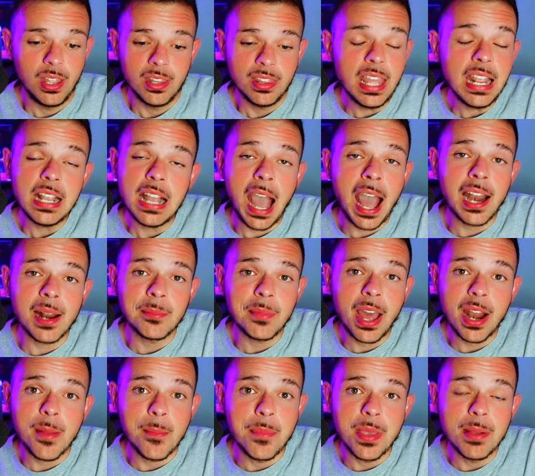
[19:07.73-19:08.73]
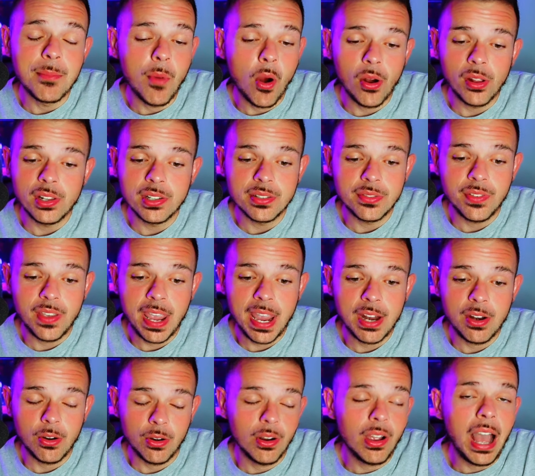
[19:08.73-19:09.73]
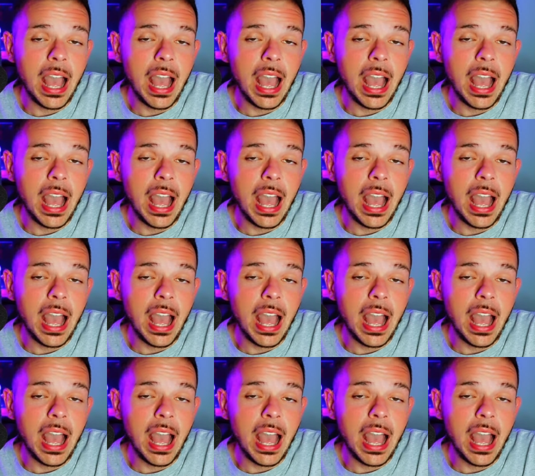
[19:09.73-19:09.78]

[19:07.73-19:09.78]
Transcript: Thank God I'm not a big Marlins fan.